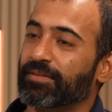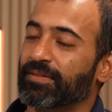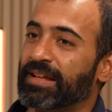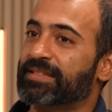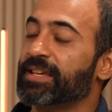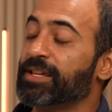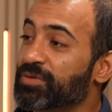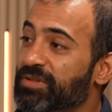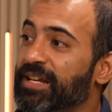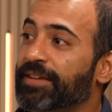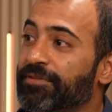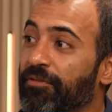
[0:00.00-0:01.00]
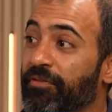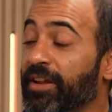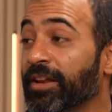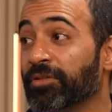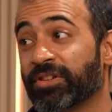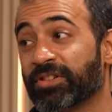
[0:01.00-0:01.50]
let's say you select
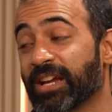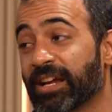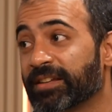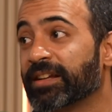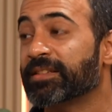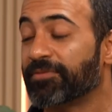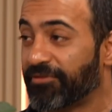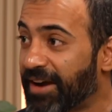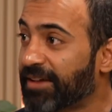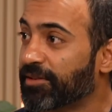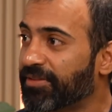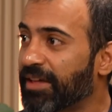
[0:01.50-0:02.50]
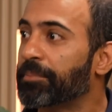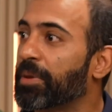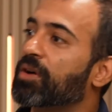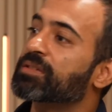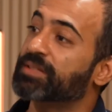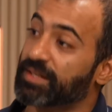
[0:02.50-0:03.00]
15 and you rejected 5 of them
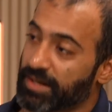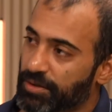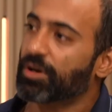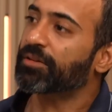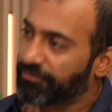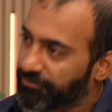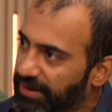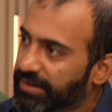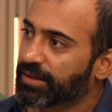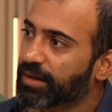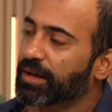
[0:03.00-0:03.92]
because they did not fit